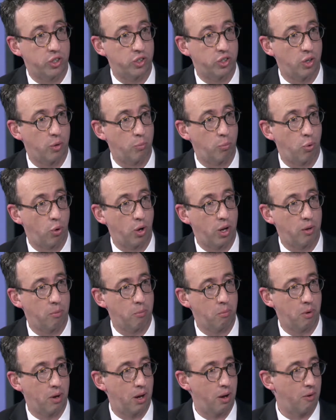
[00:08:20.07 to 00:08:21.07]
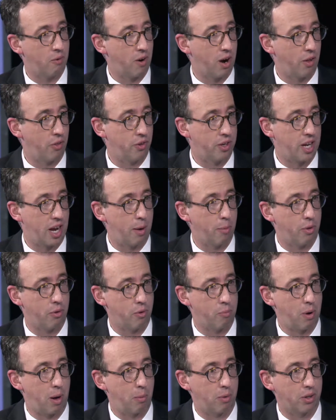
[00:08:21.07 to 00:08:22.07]
at some point around the time of the
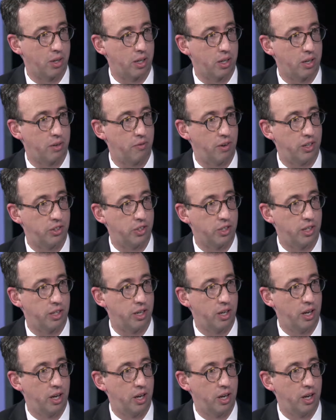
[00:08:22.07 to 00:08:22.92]
Republican convention.